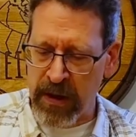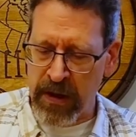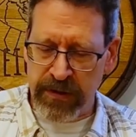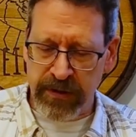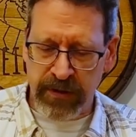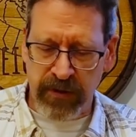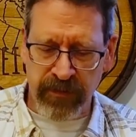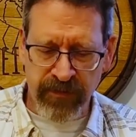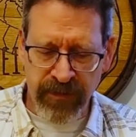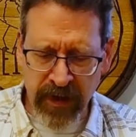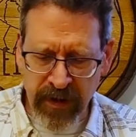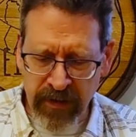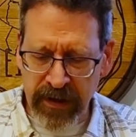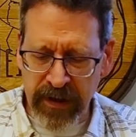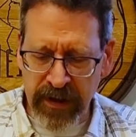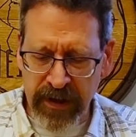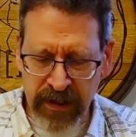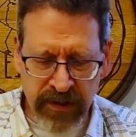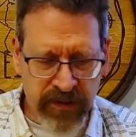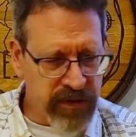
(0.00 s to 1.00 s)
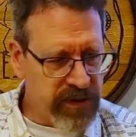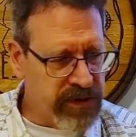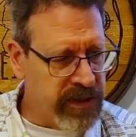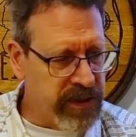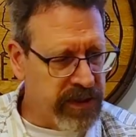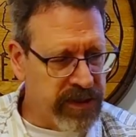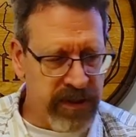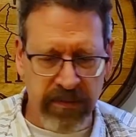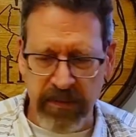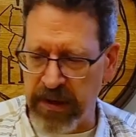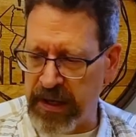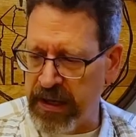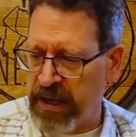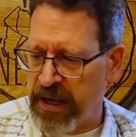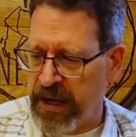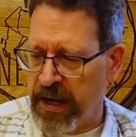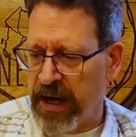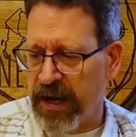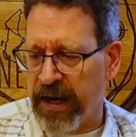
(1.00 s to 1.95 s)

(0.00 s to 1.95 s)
So very interesting to me.